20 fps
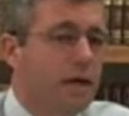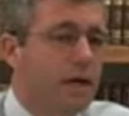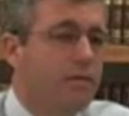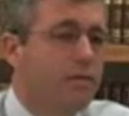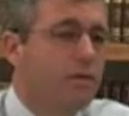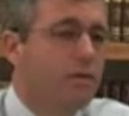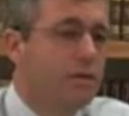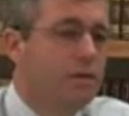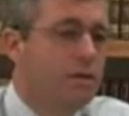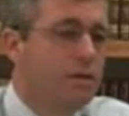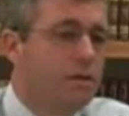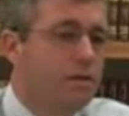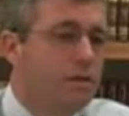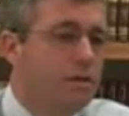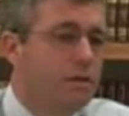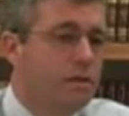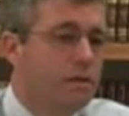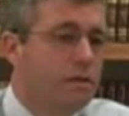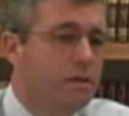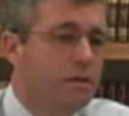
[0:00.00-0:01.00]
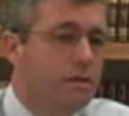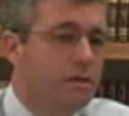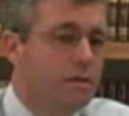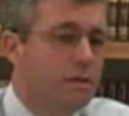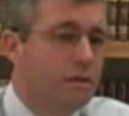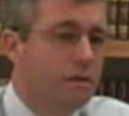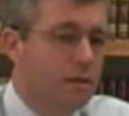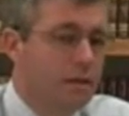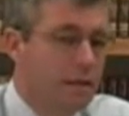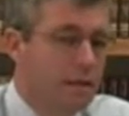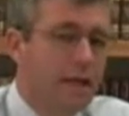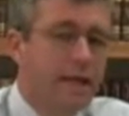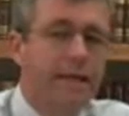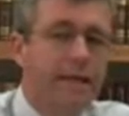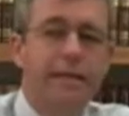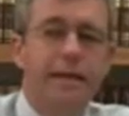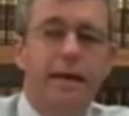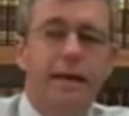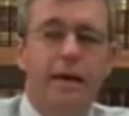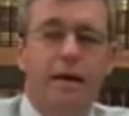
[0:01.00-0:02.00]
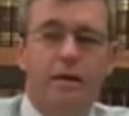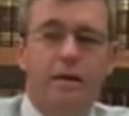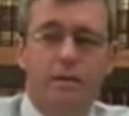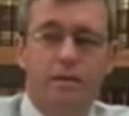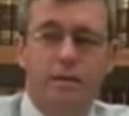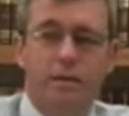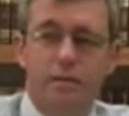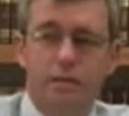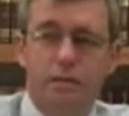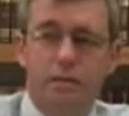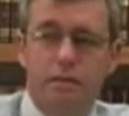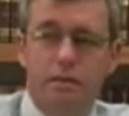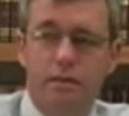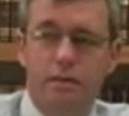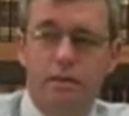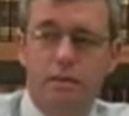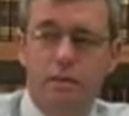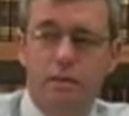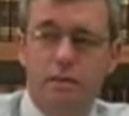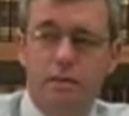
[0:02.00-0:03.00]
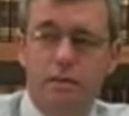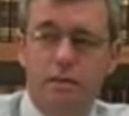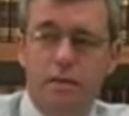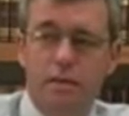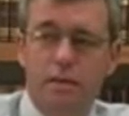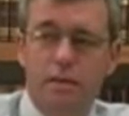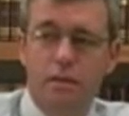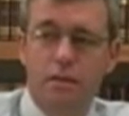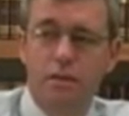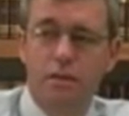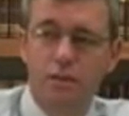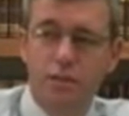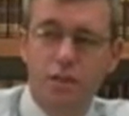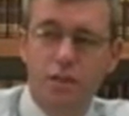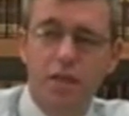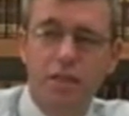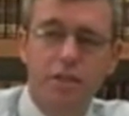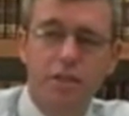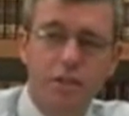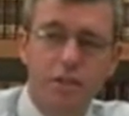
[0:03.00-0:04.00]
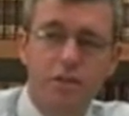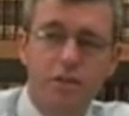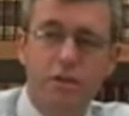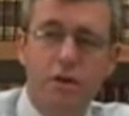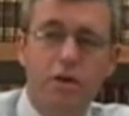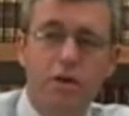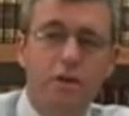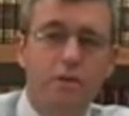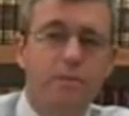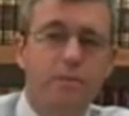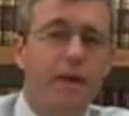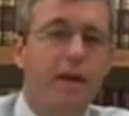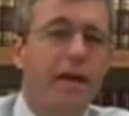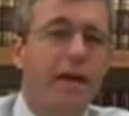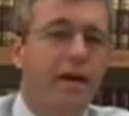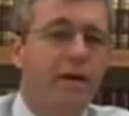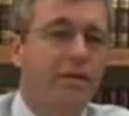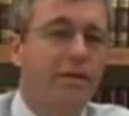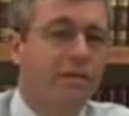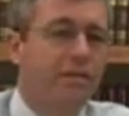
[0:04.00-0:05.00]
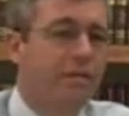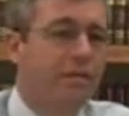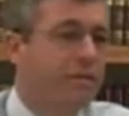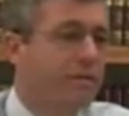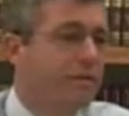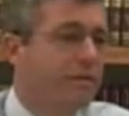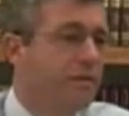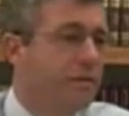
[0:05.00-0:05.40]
I would lay down such a dark path,